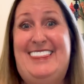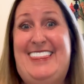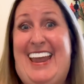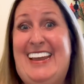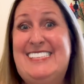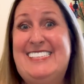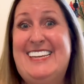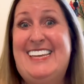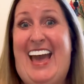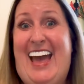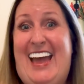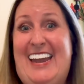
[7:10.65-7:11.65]
Thanks
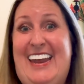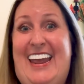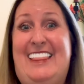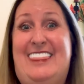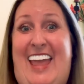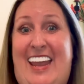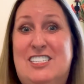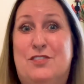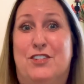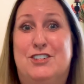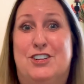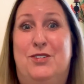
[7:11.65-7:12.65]
again, and thanks
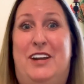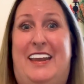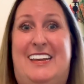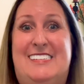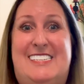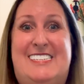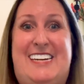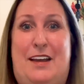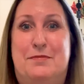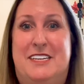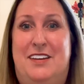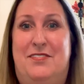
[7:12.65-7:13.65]
for tuning into
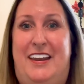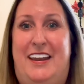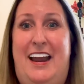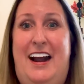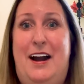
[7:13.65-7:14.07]
StampTV.